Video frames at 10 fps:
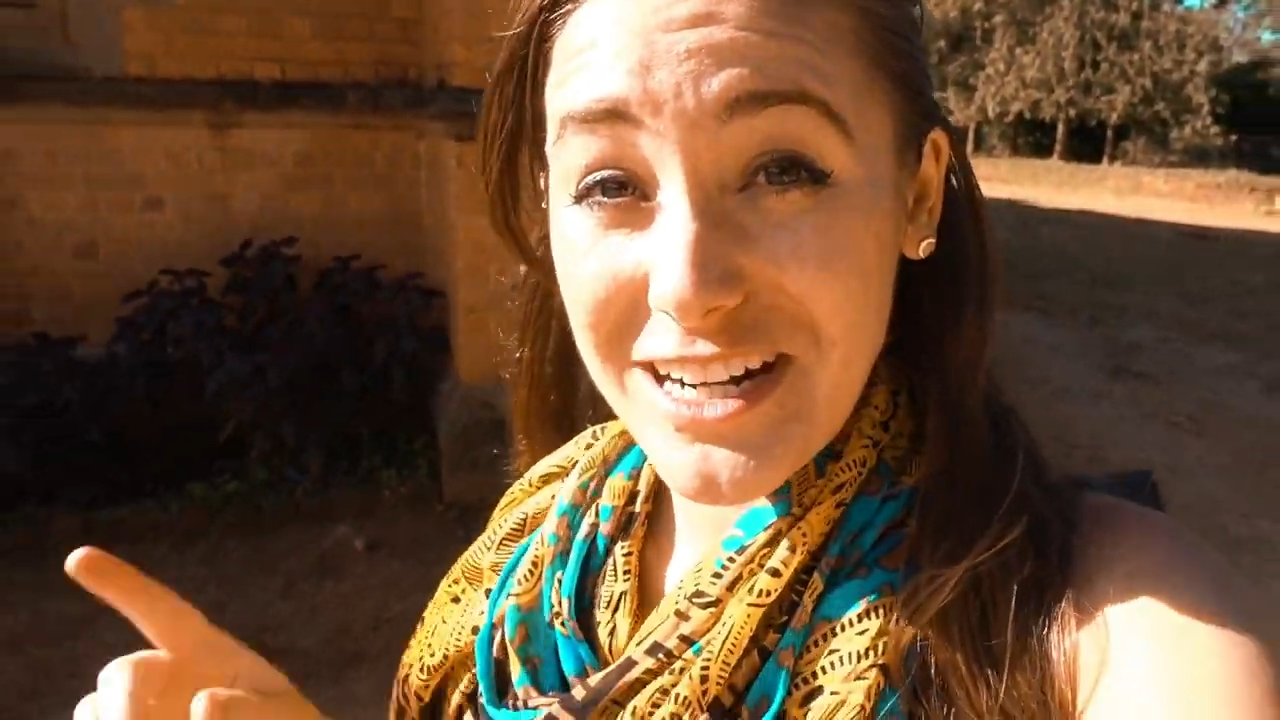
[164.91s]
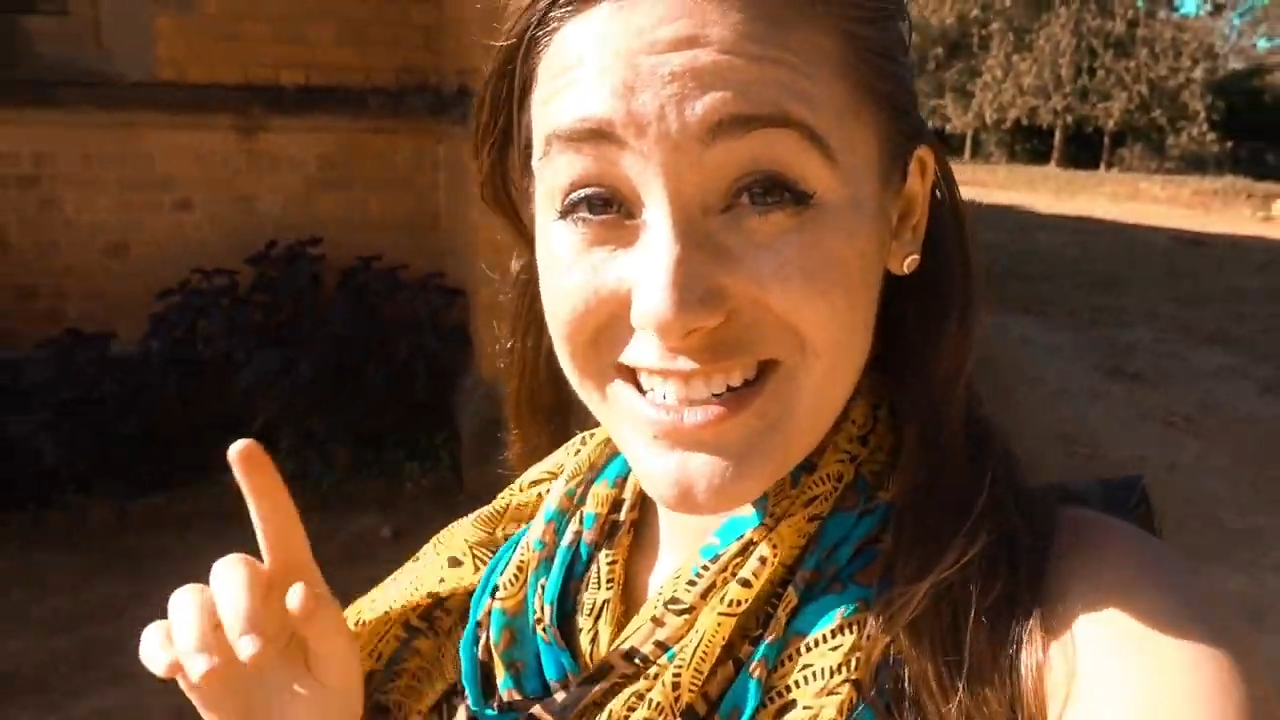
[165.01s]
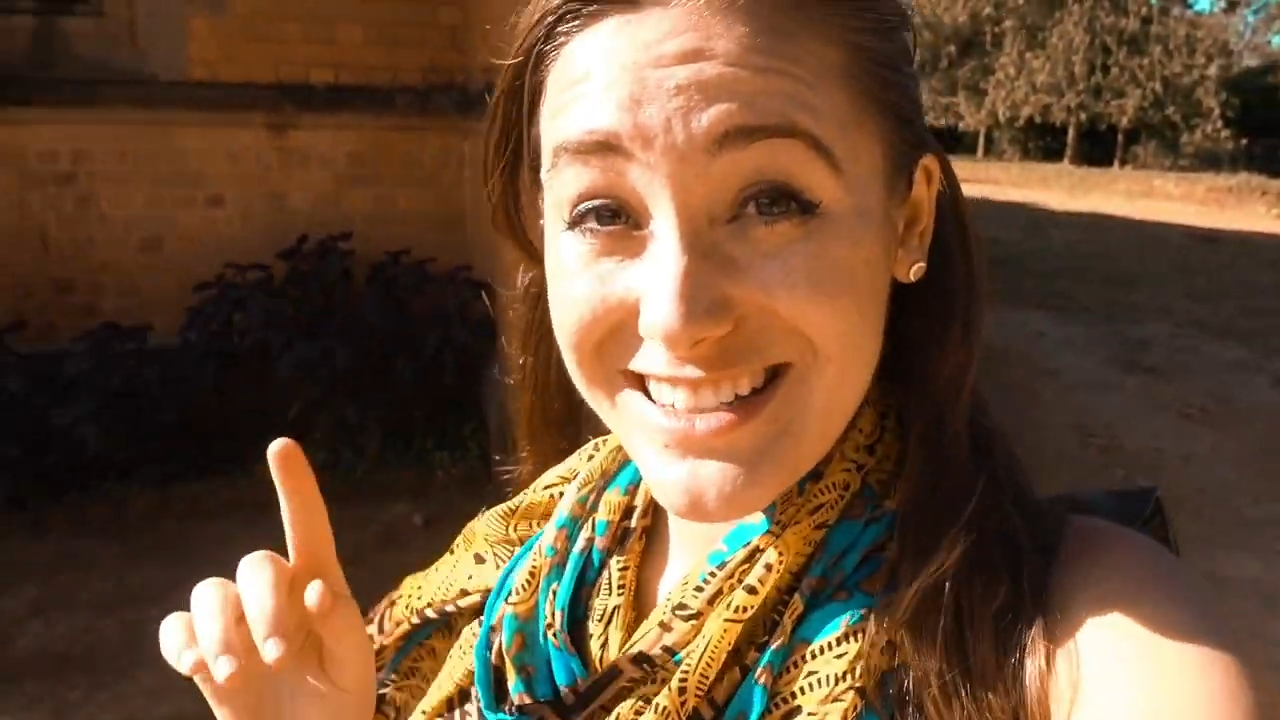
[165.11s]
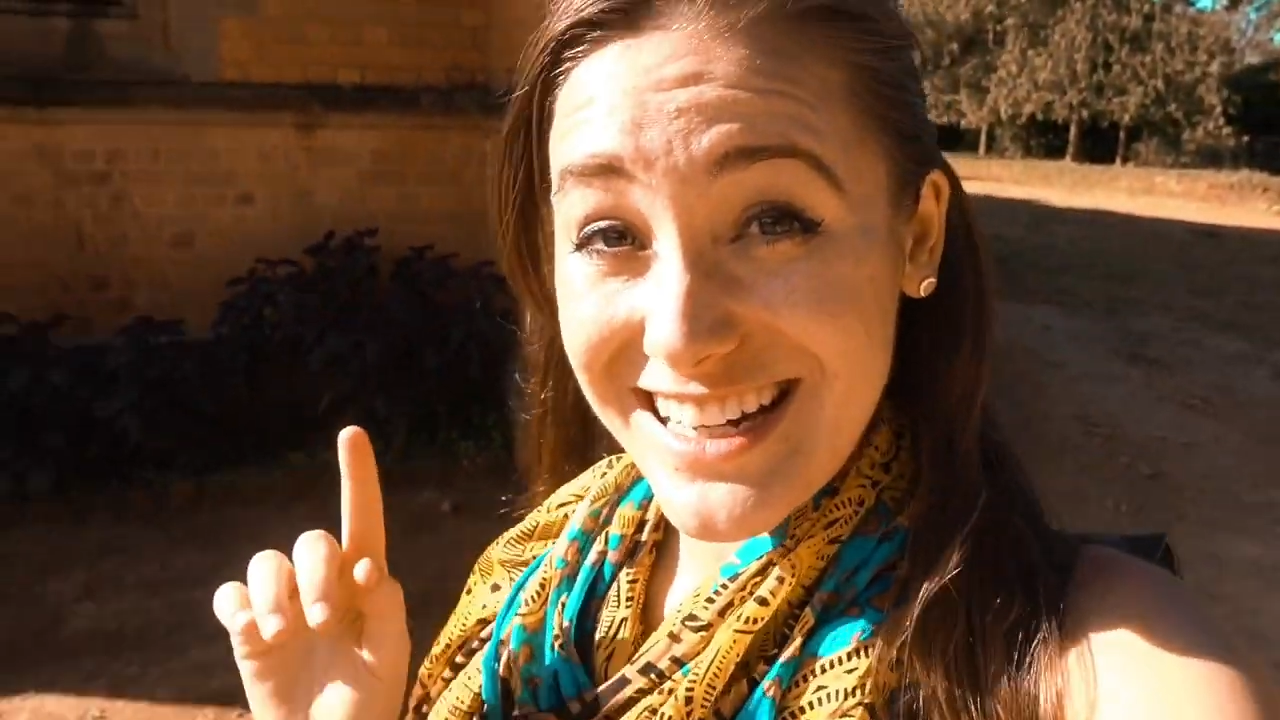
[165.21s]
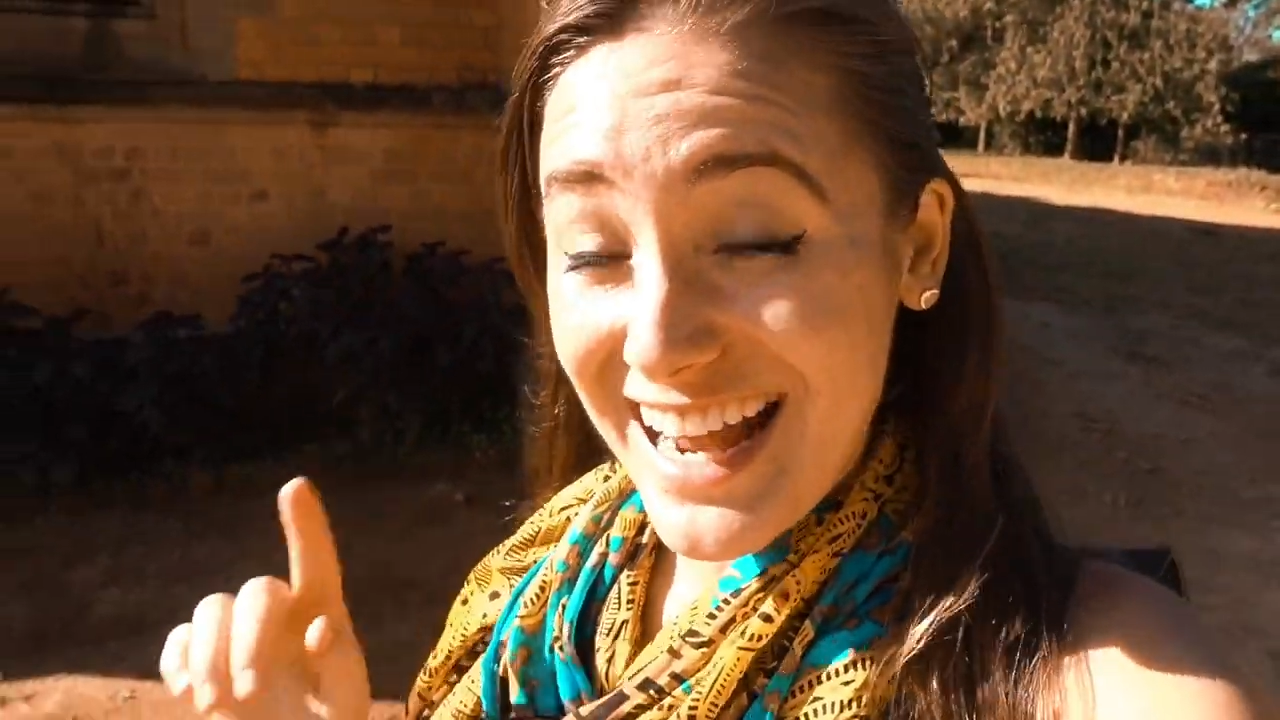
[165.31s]

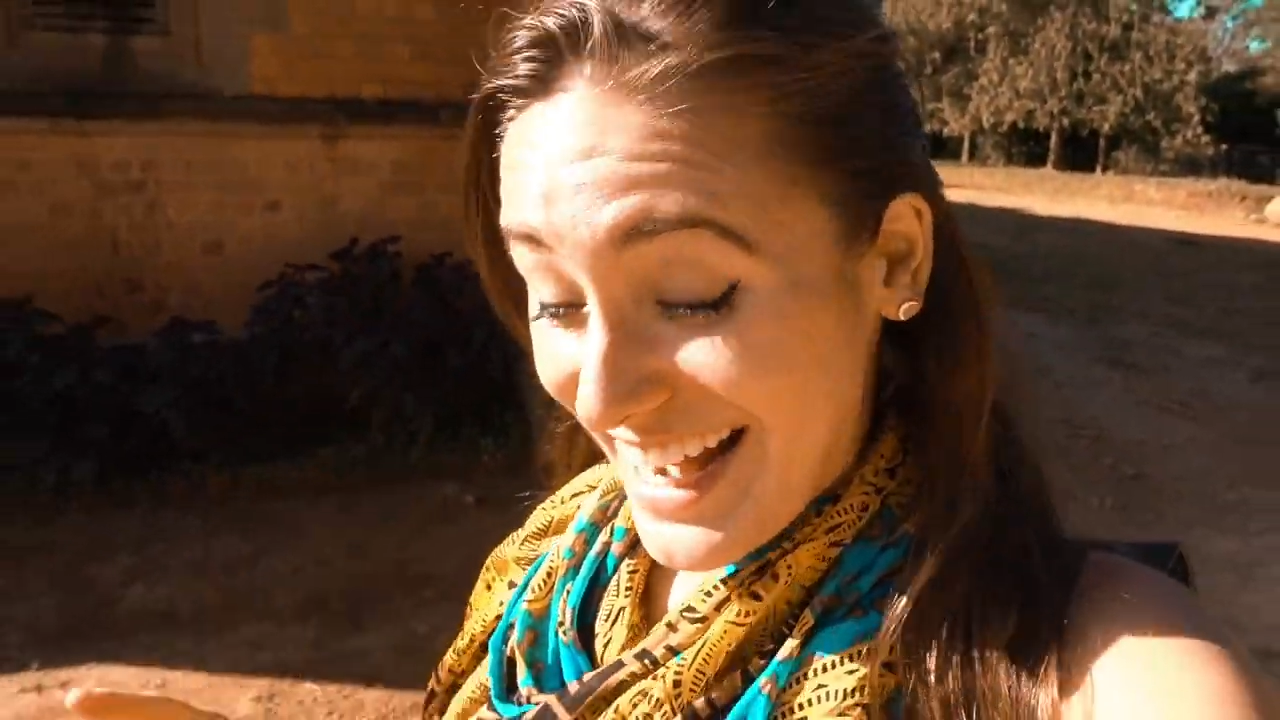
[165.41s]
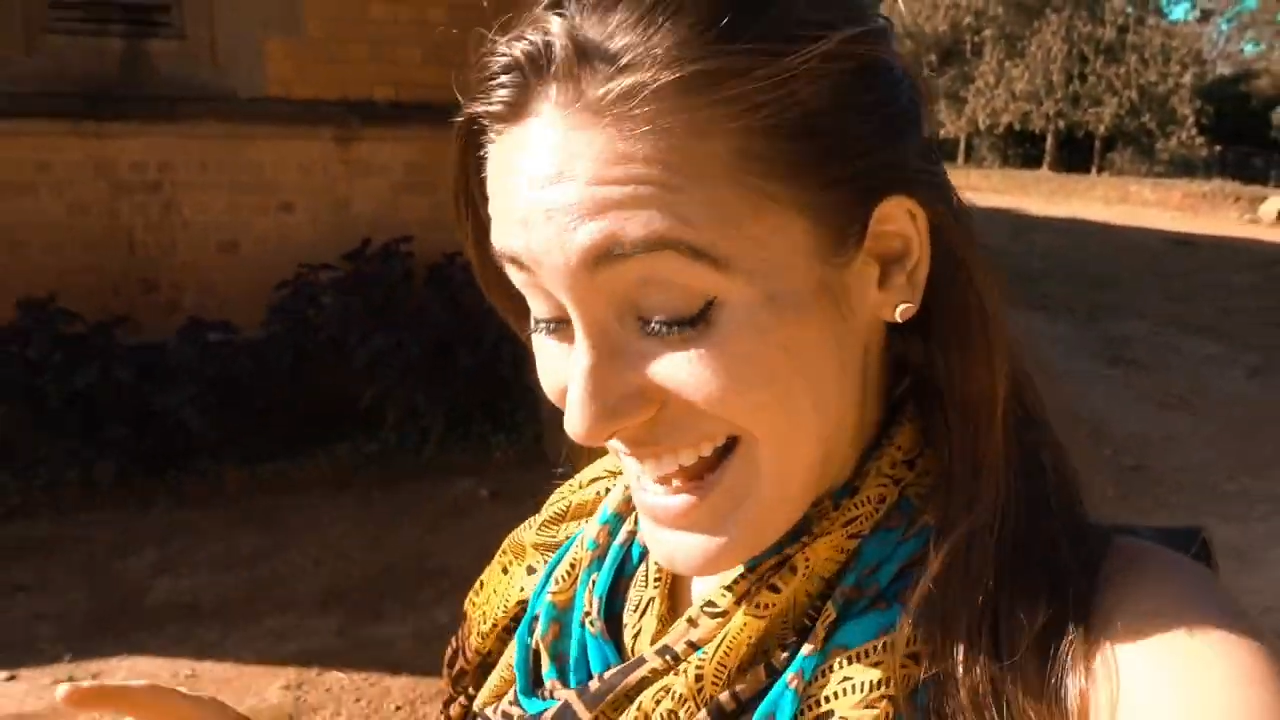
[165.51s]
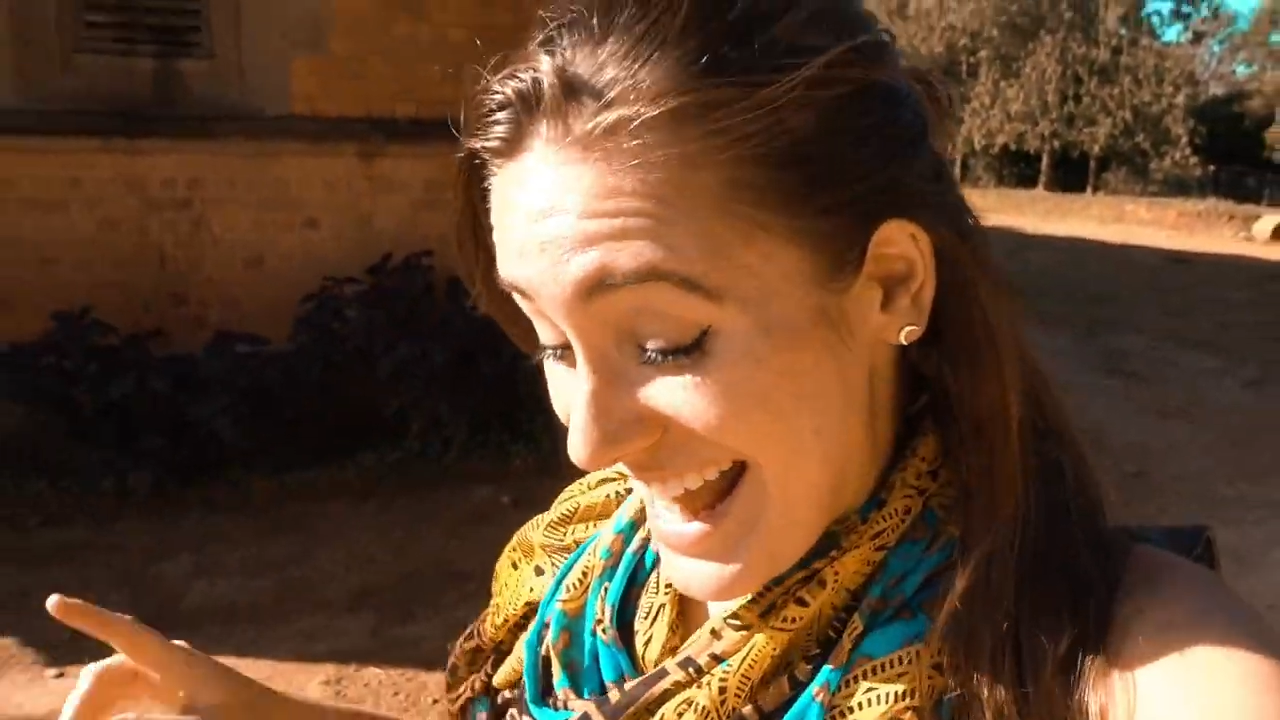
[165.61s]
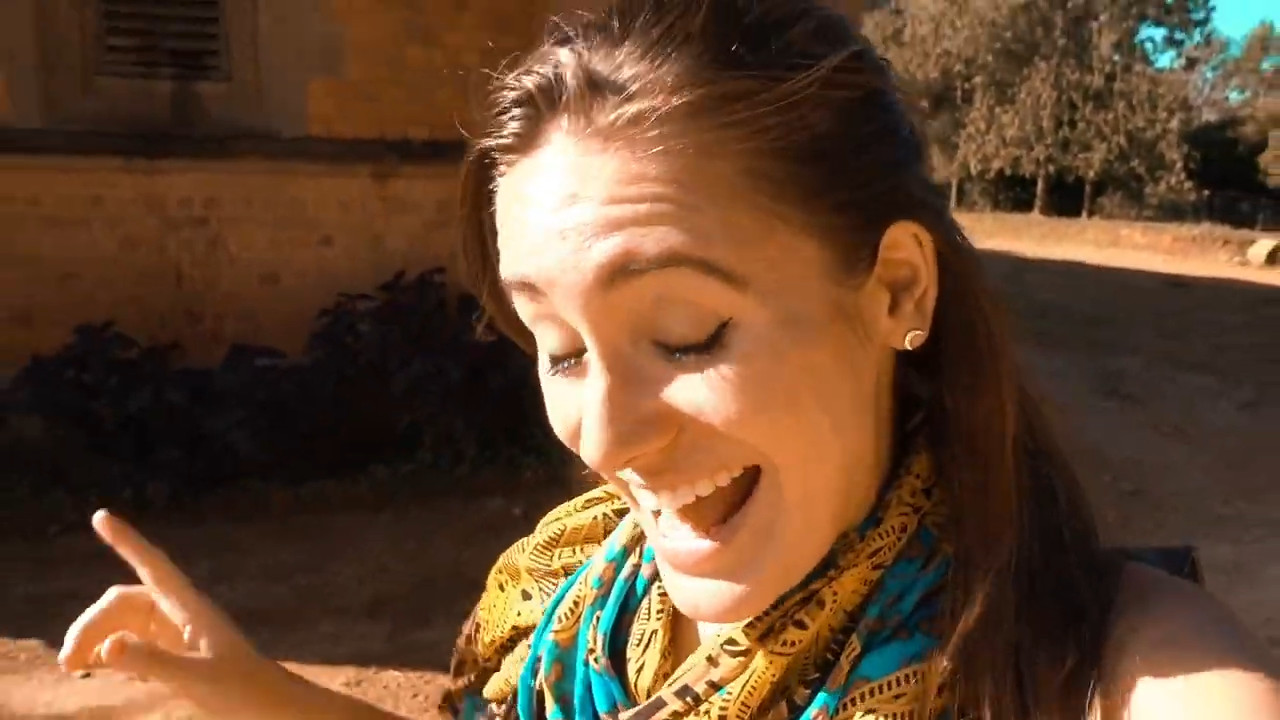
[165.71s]
did today.